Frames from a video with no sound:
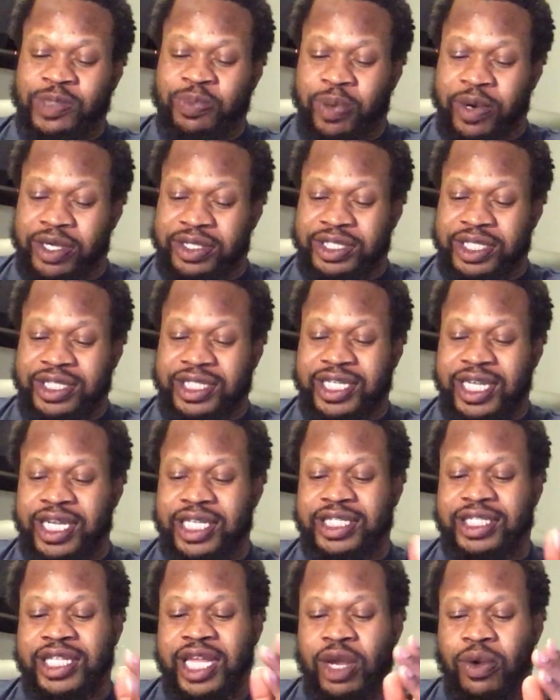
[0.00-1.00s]
person
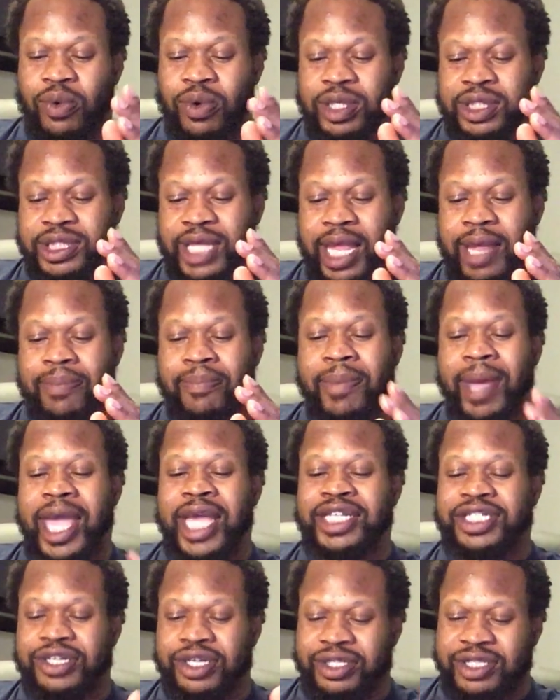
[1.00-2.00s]
says there was a
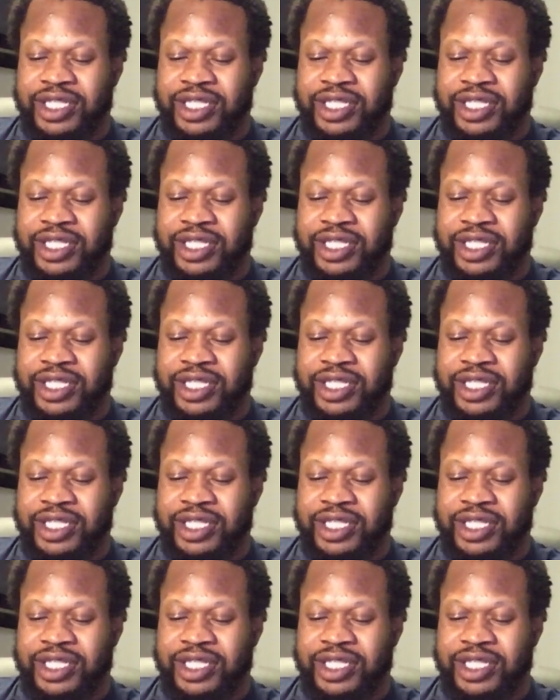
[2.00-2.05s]
major